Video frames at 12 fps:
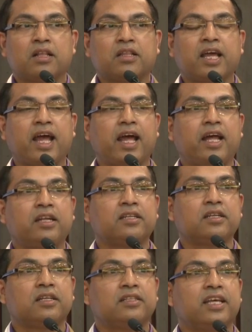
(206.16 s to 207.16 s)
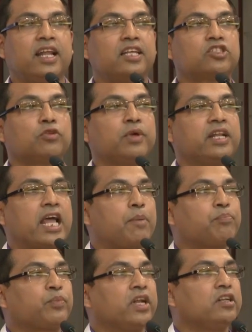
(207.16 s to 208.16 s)
that there has to be an
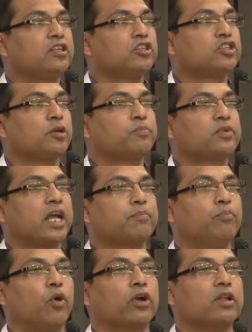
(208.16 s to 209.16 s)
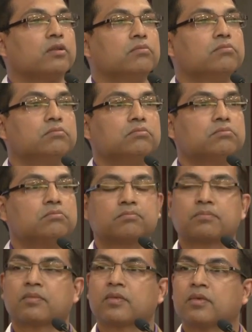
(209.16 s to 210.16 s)
apprenticeship type model
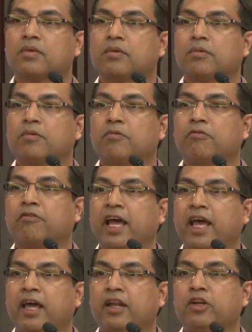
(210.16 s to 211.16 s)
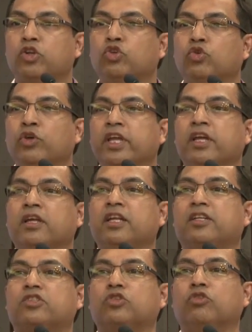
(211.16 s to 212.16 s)
where doing
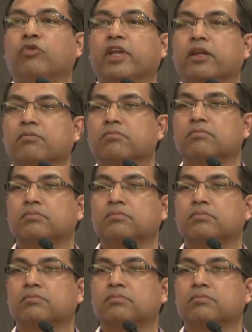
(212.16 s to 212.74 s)
leads to knowing.